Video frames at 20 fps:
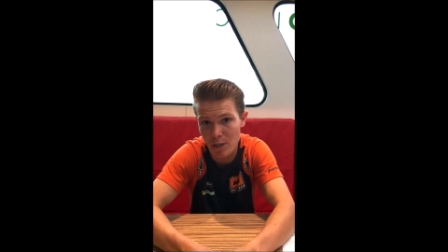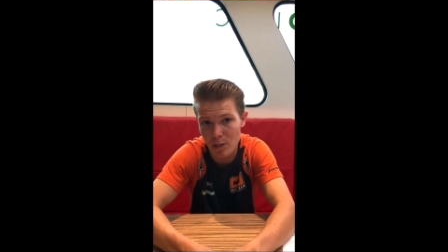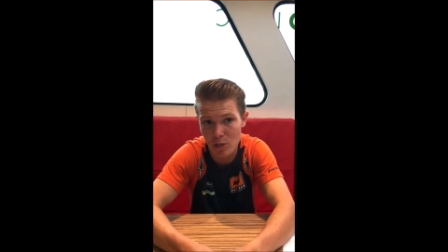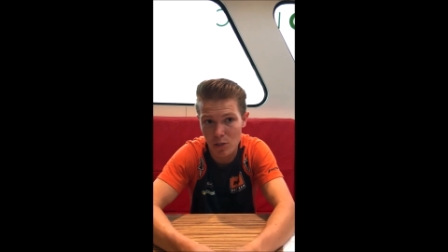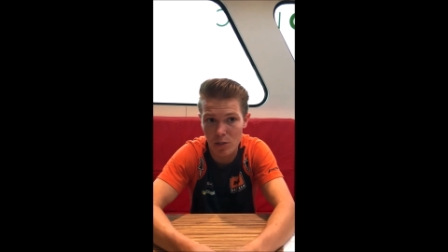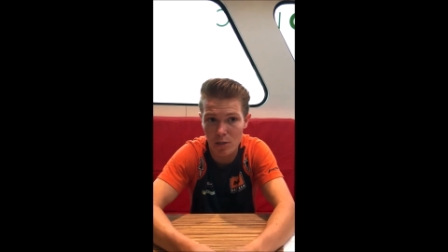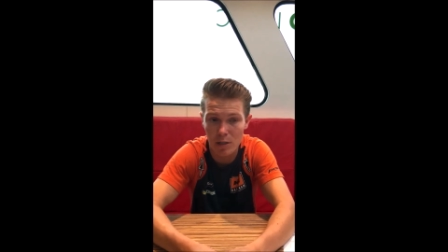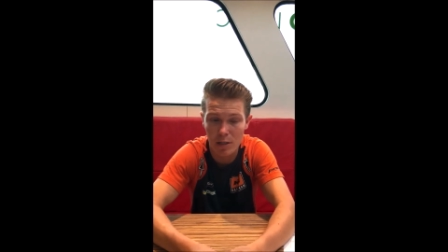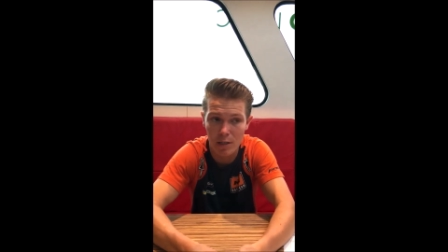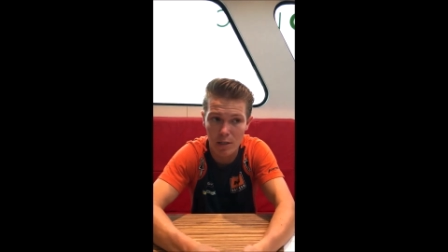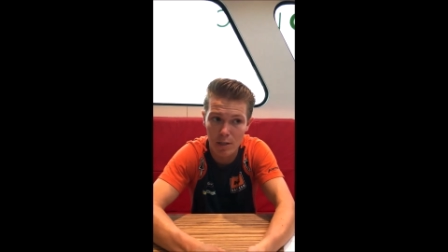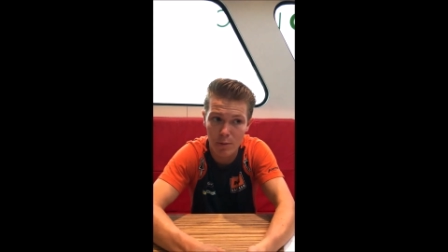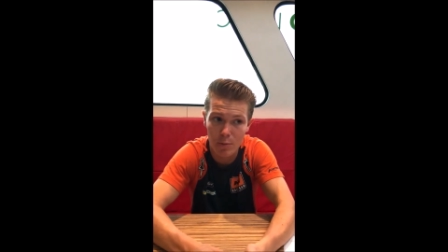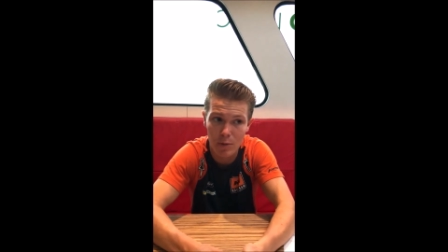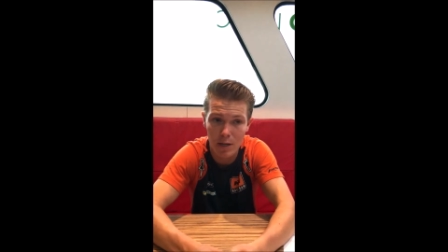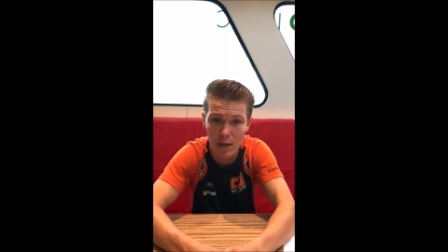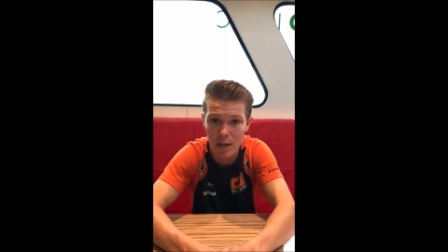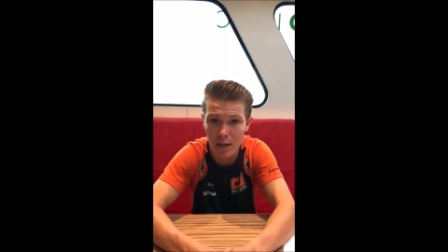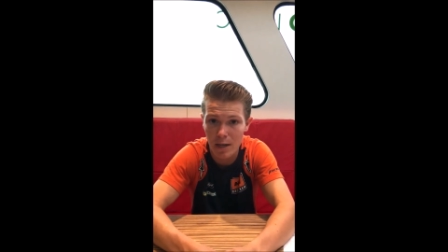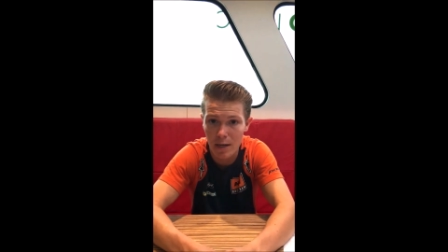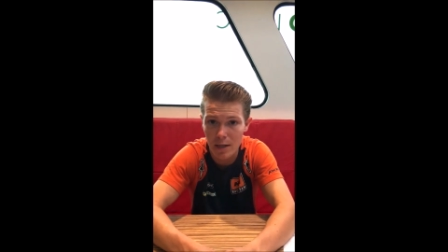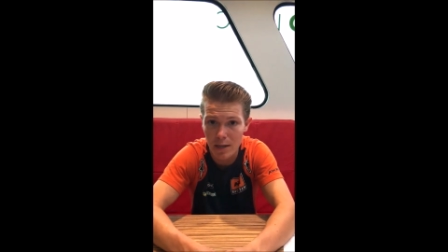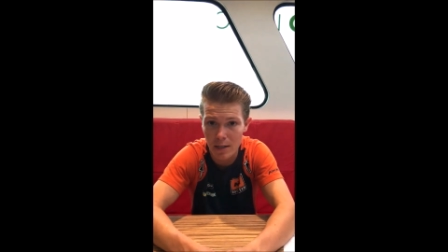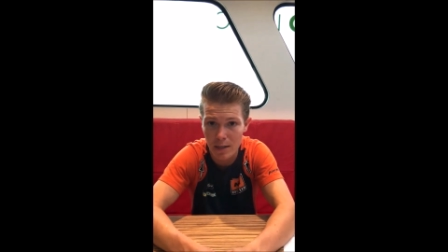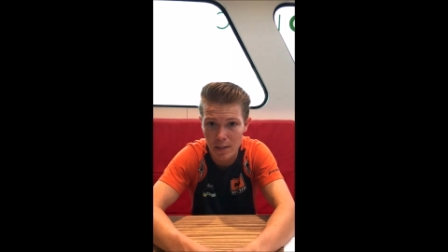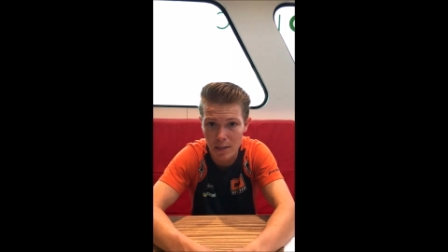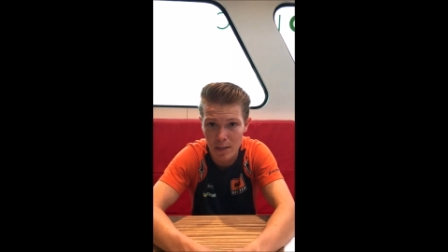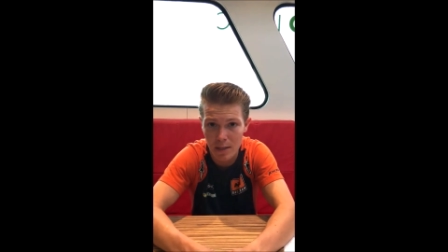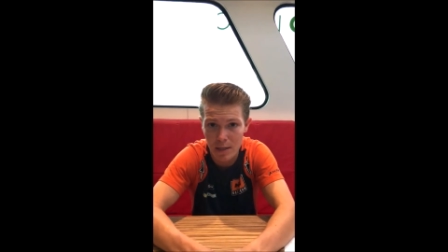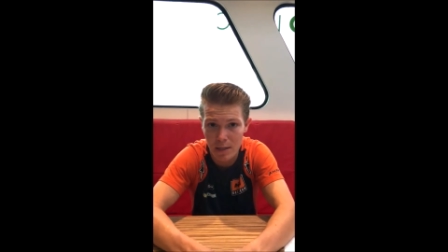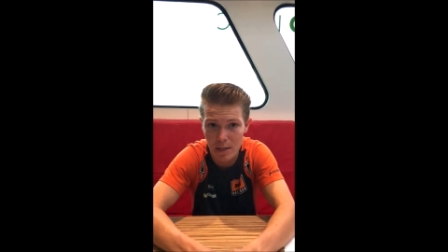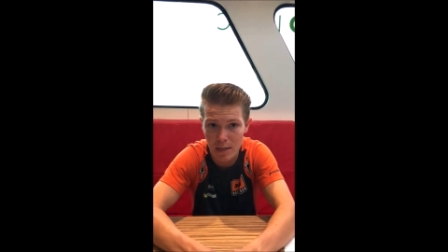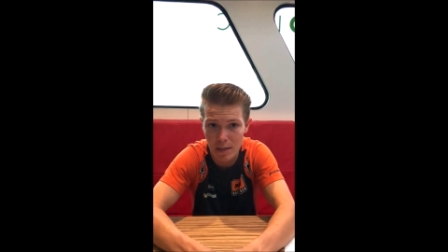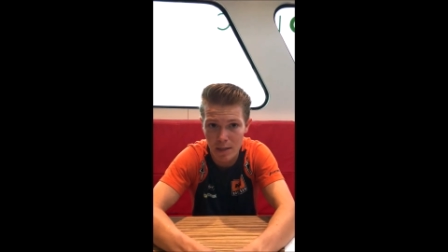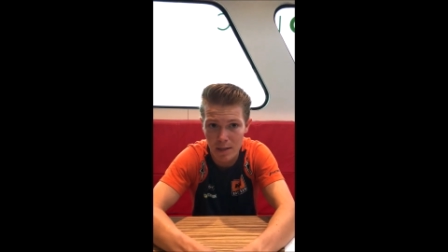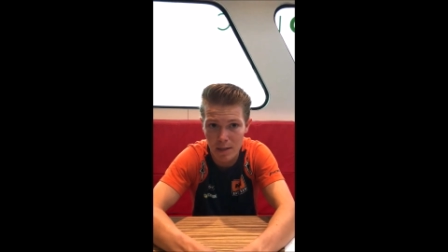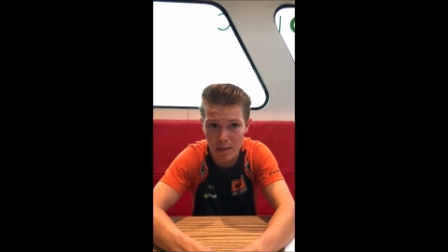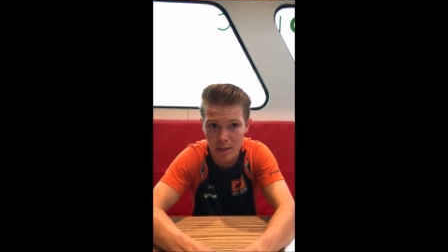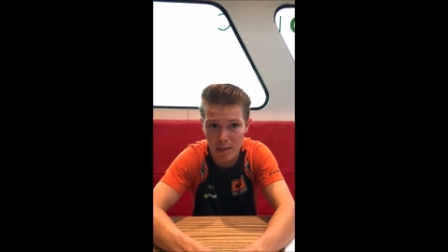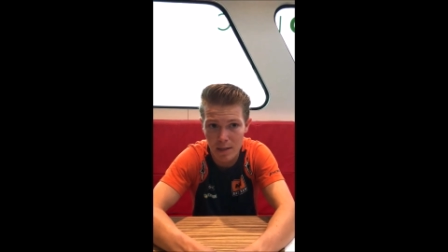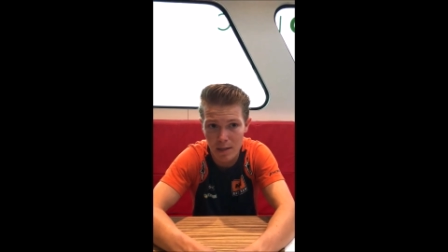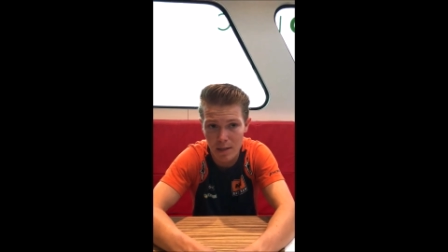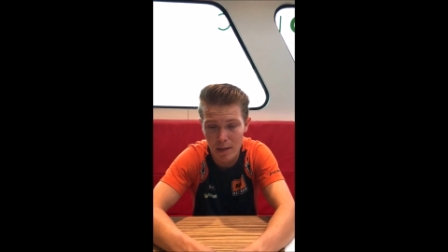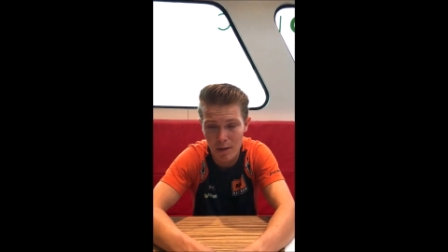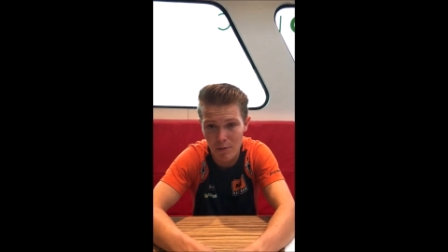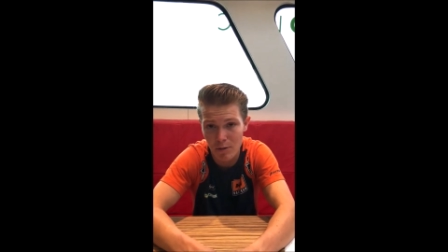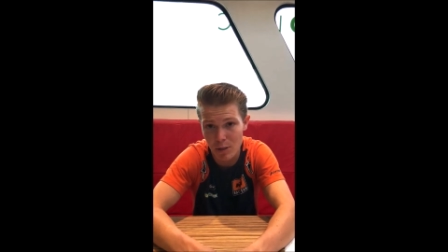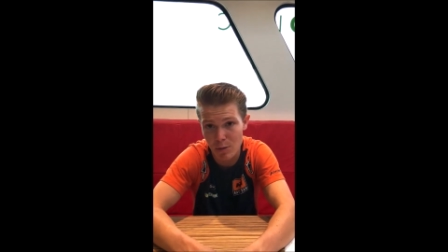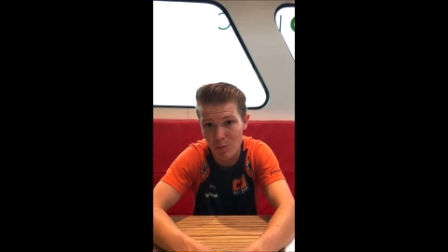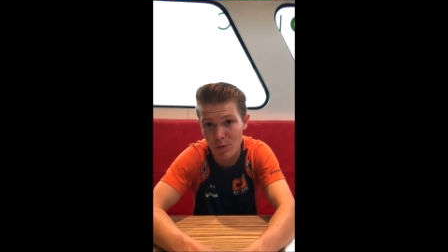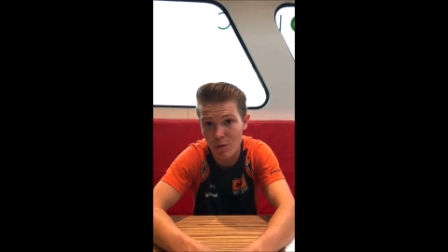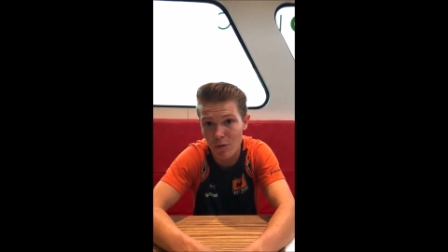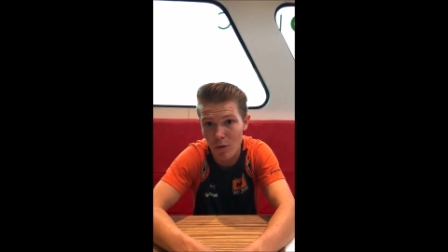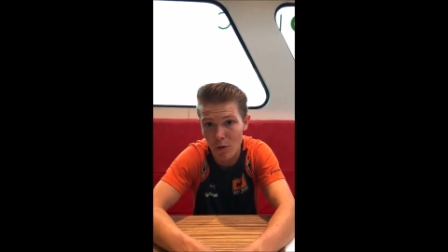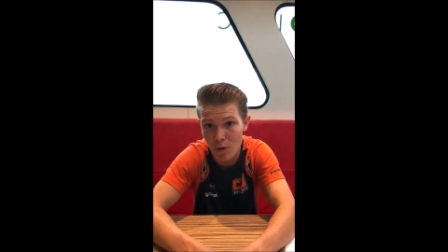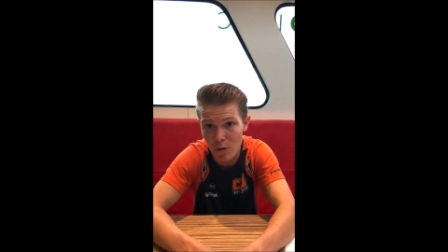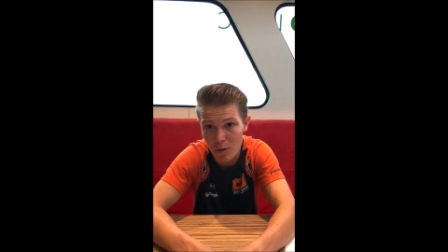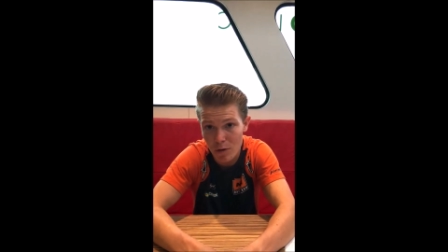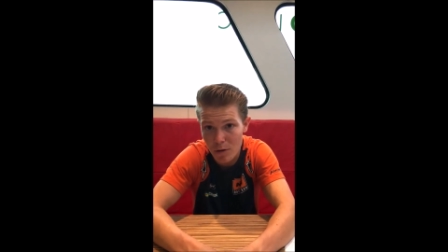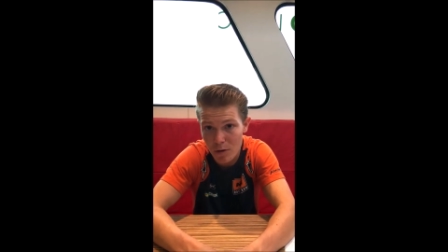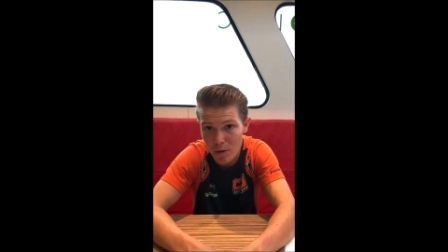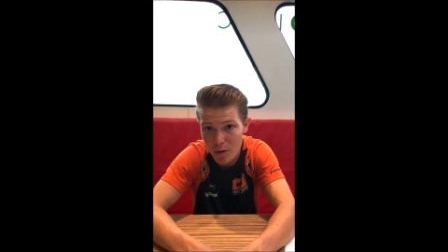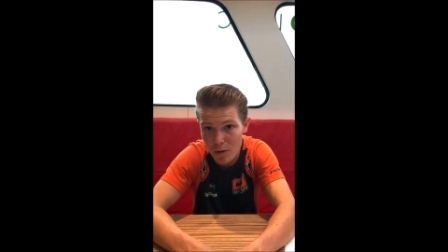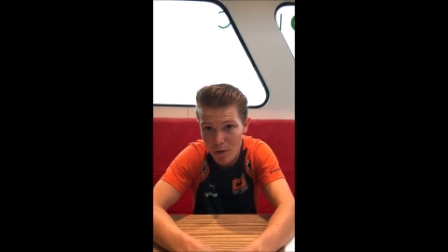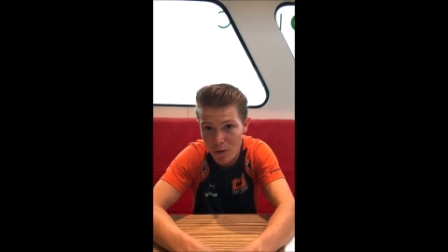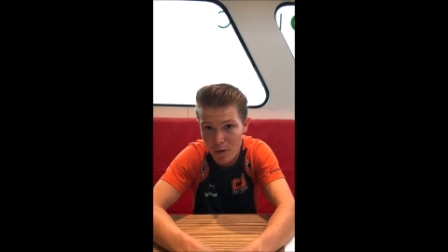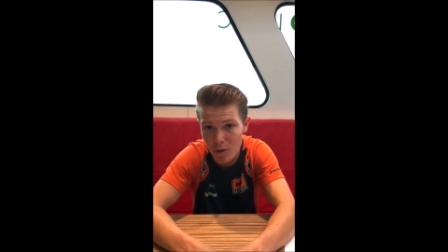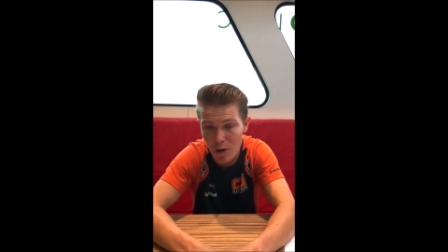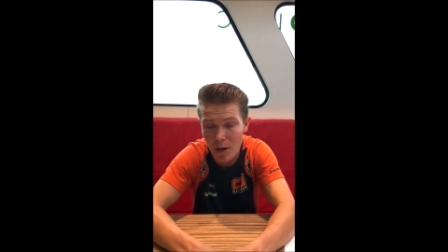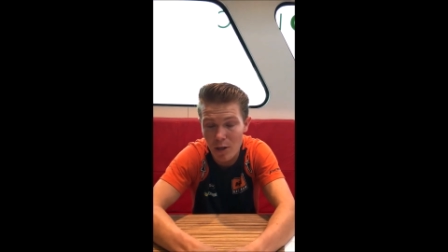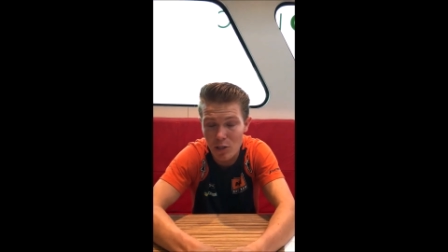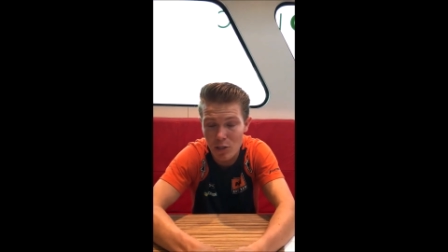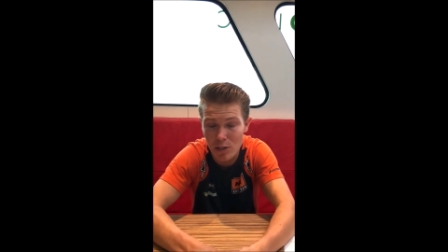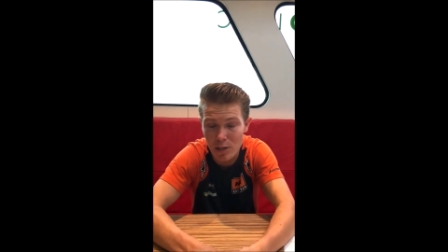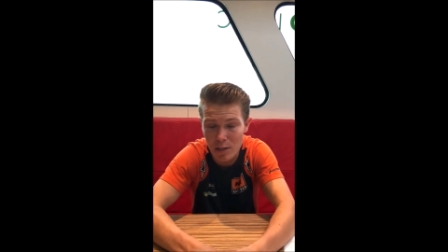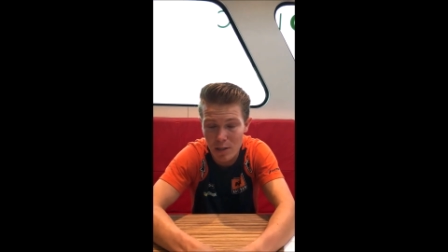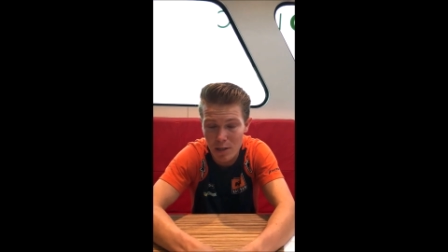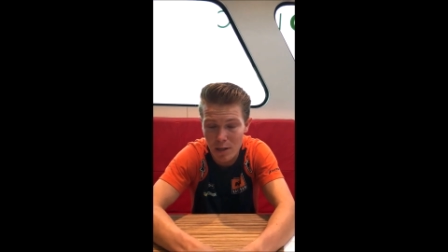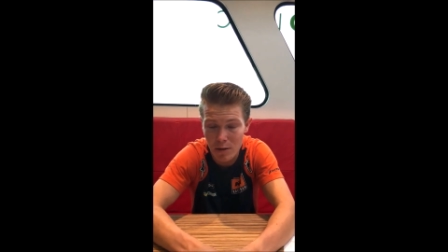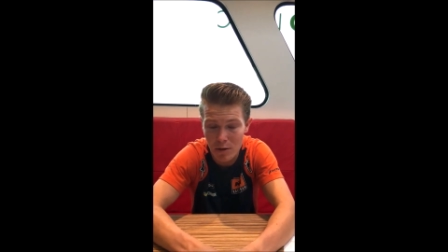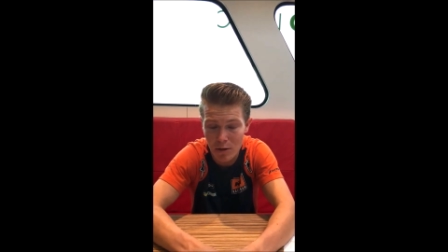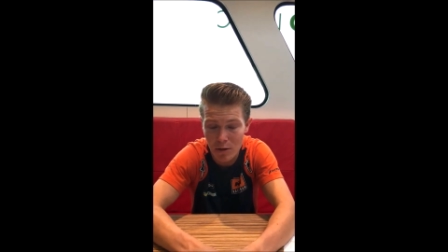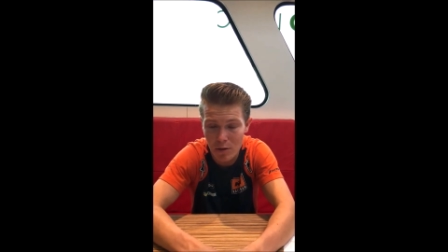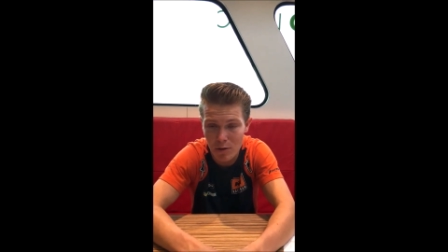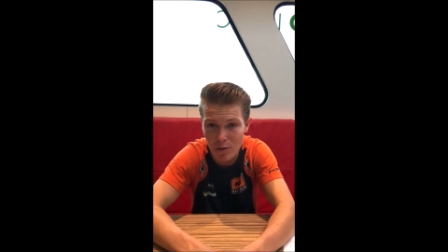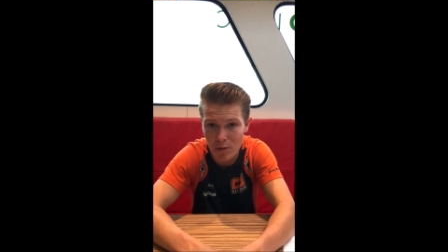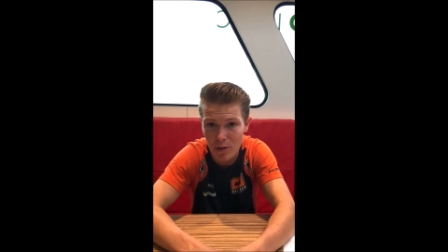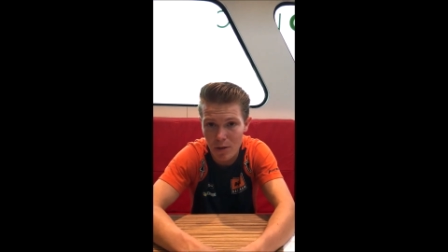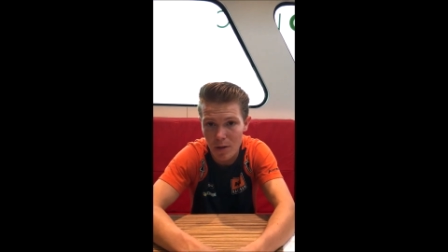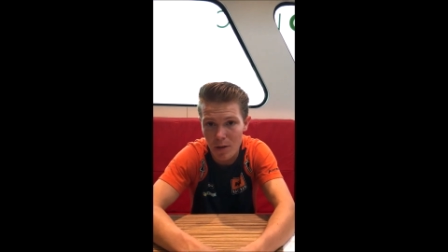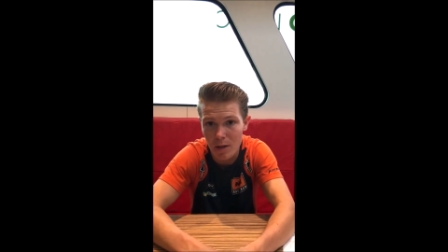Assen and Imola I was before, for Assen and Aragon.